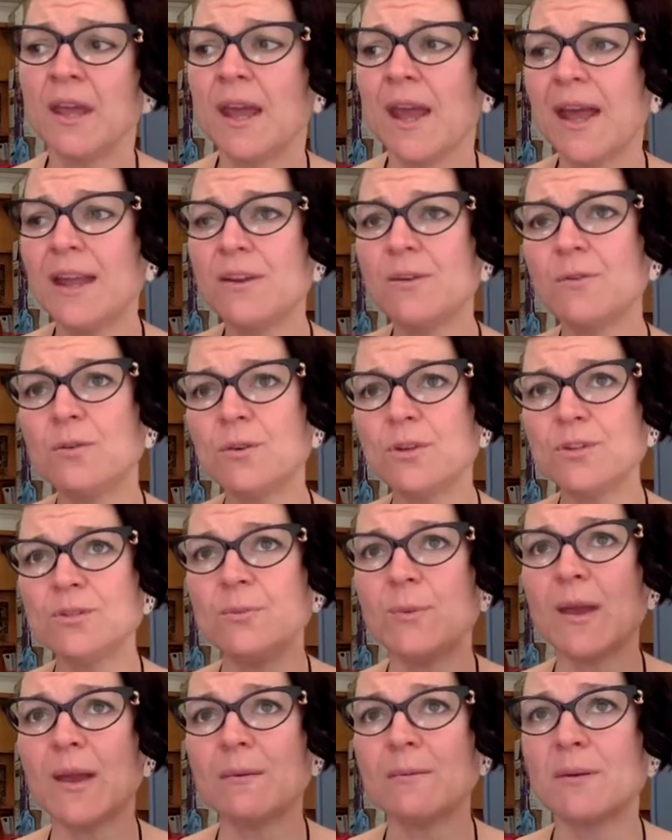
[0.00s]
And in order
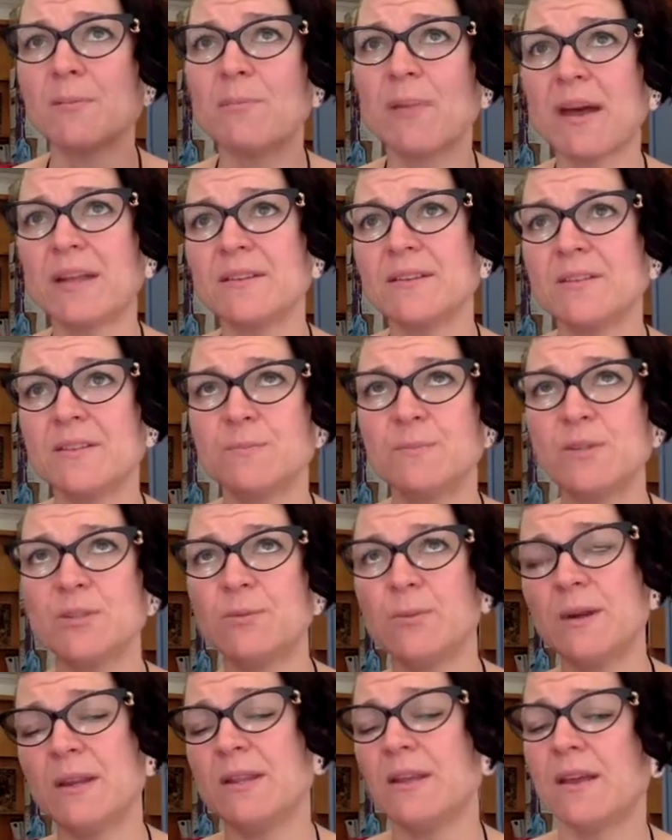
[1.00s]
to be able to balance
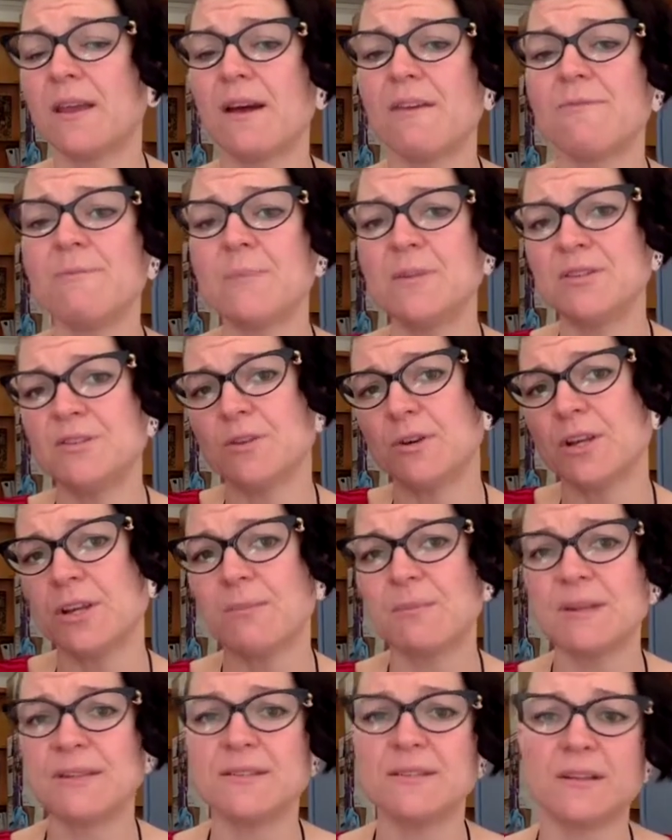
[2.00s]
between the government
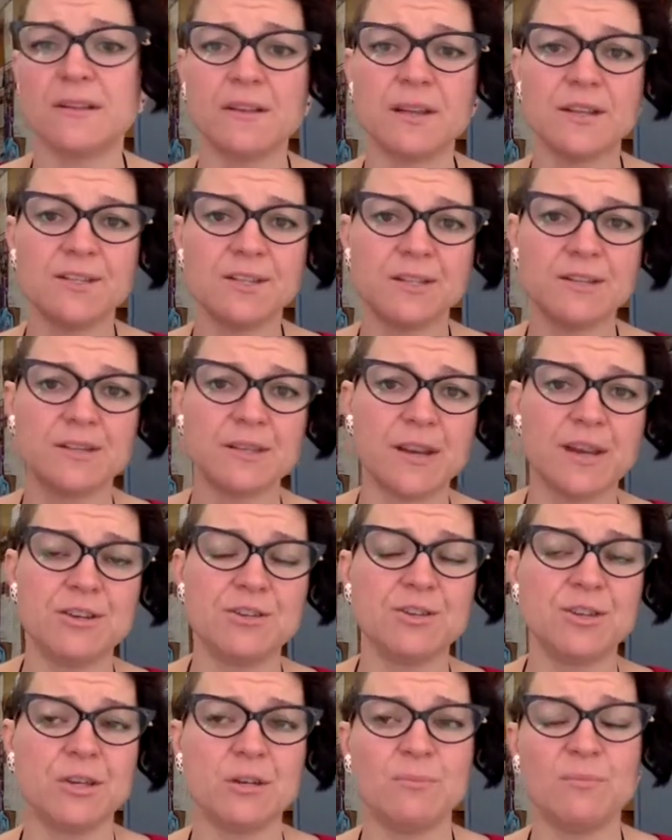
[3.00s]
documents and
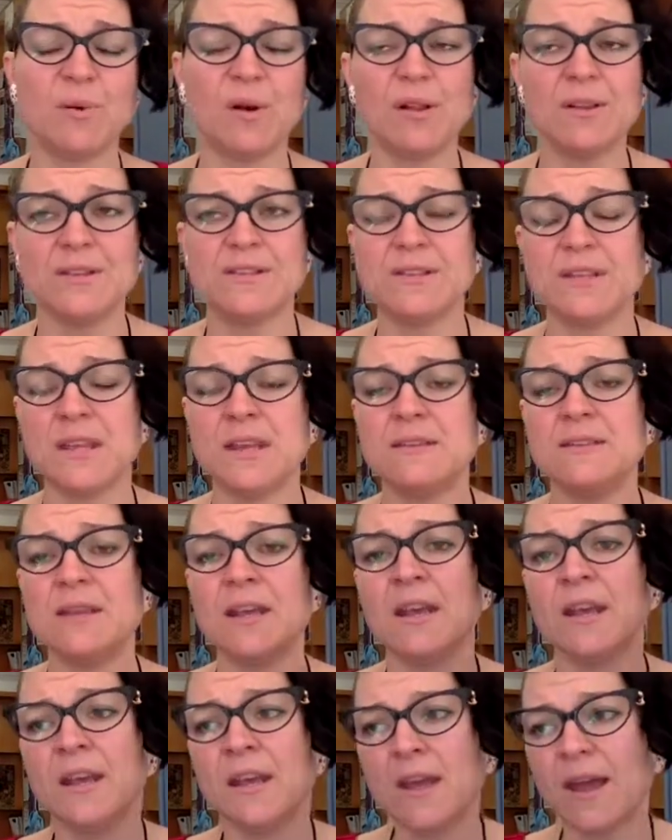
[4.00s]
legislation and policies
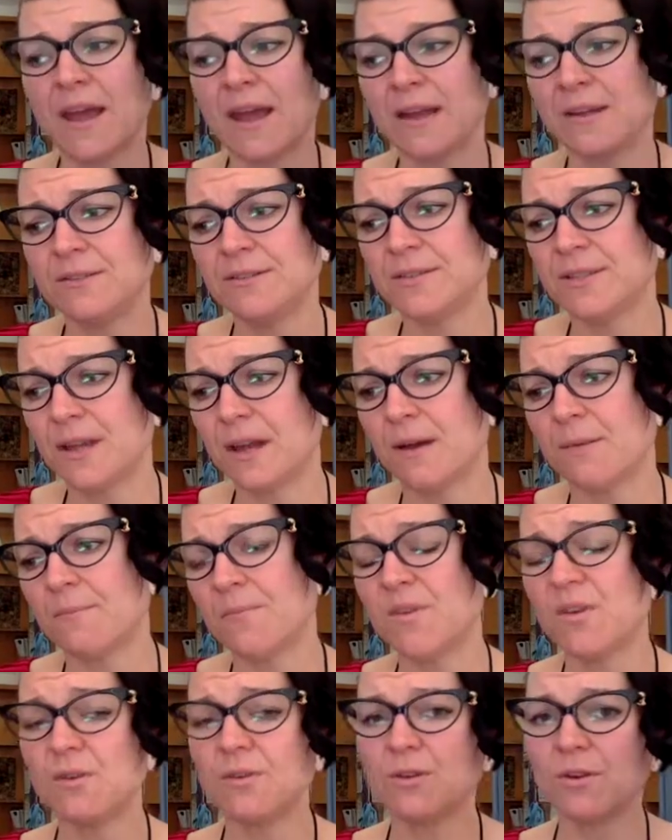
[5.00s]
and
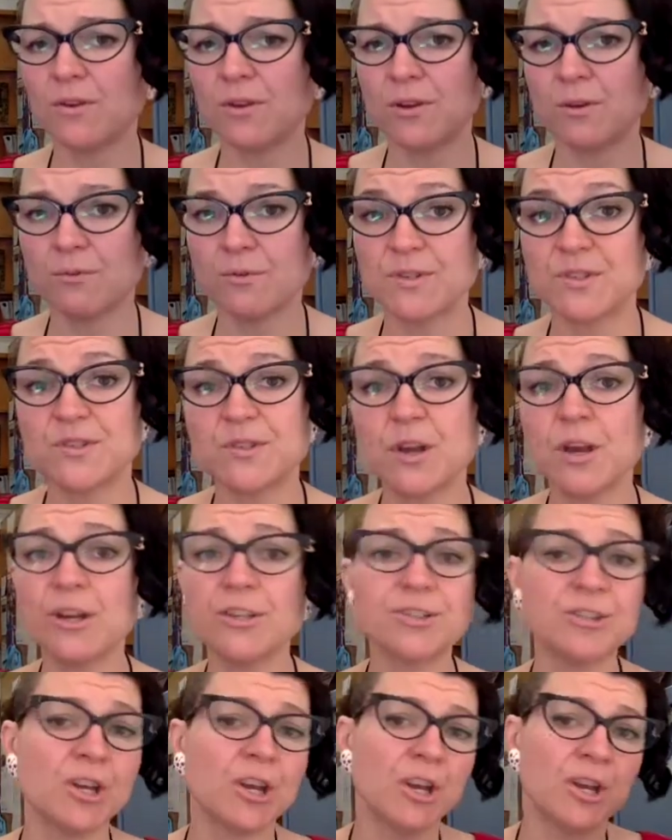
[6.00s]
your
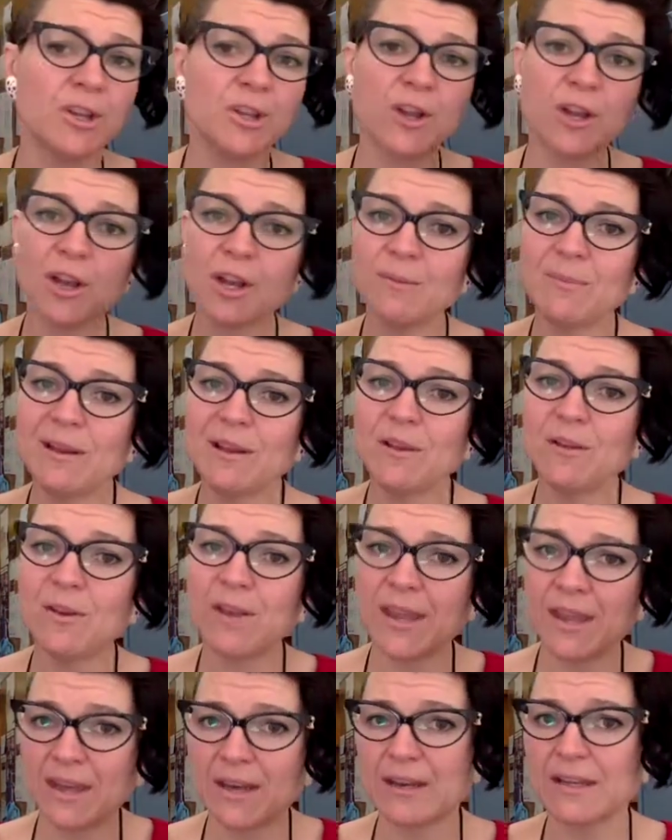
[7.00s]
research, you're going to be
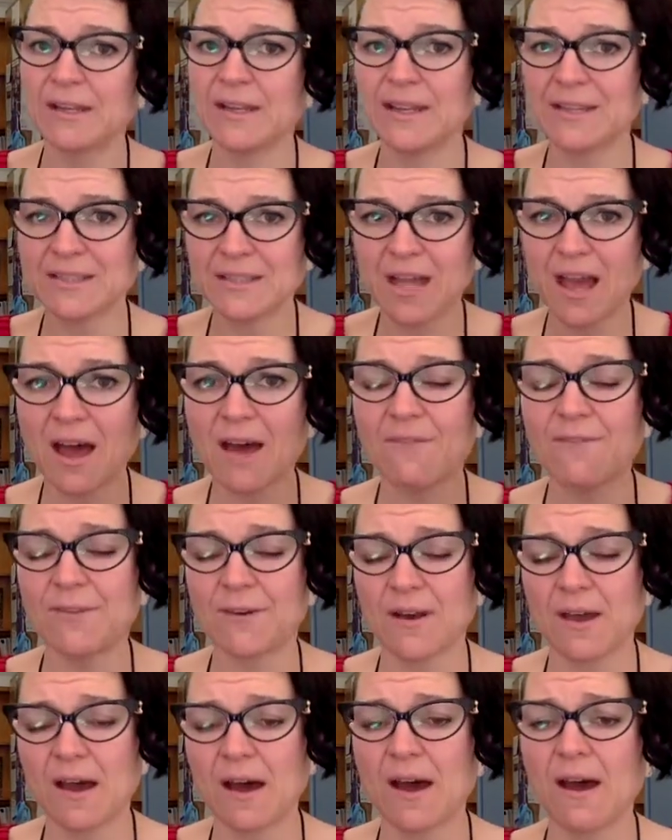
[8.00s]
looking at least half
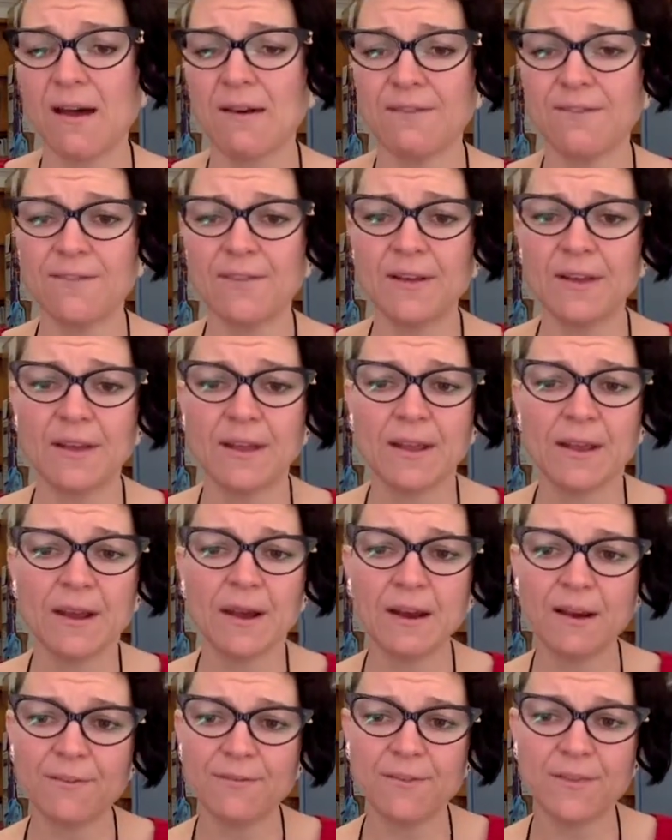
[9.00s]
and
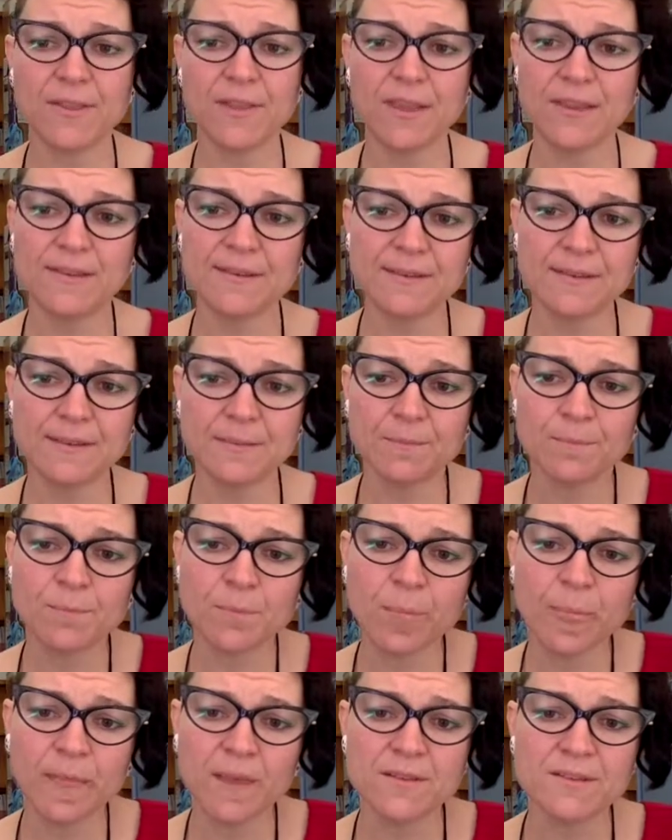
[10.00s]
half for this.
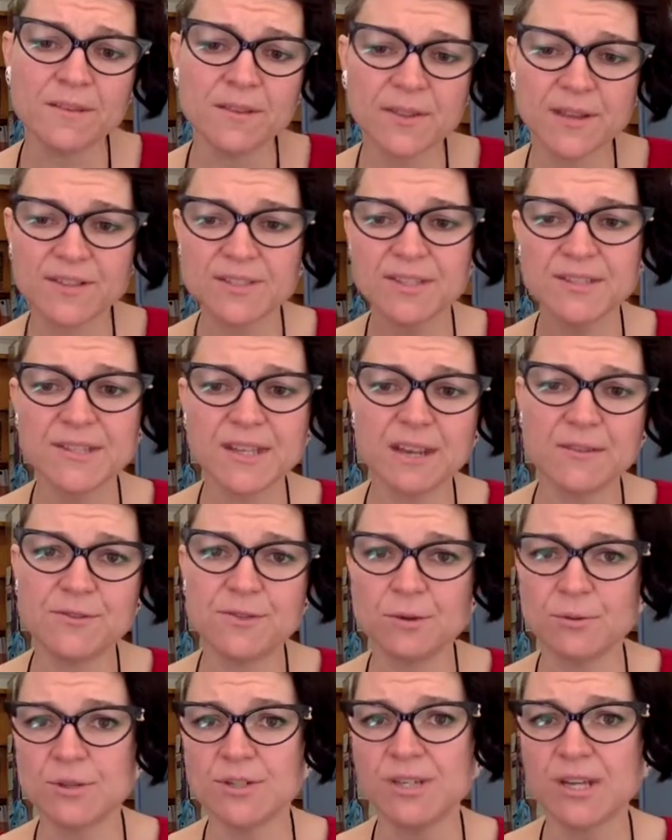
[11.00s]
So that just
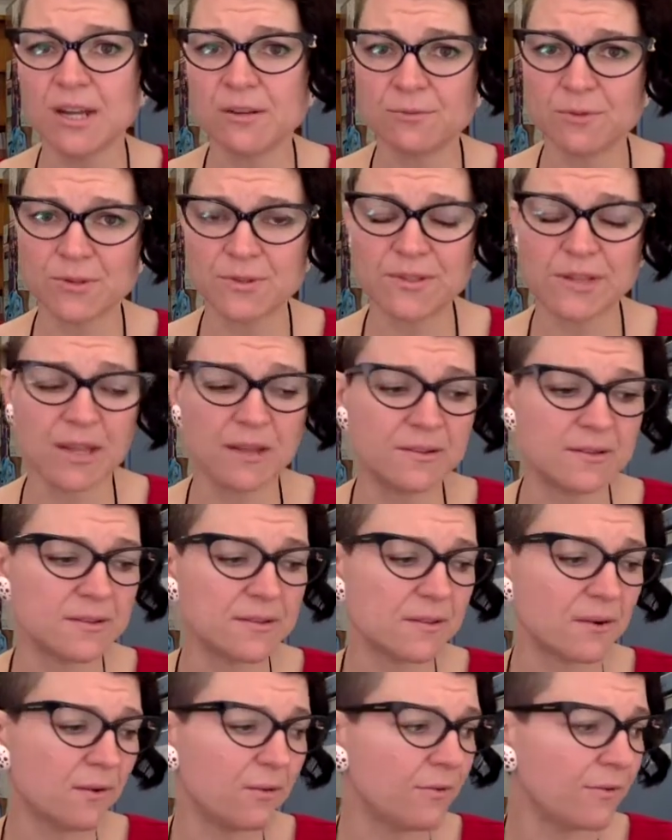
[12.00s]
gives you a general
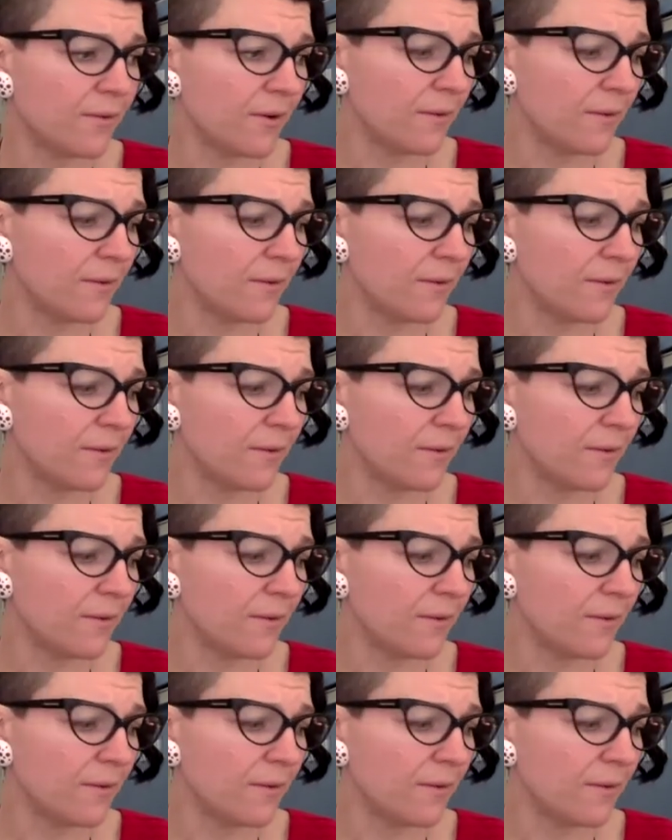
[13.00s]
sense of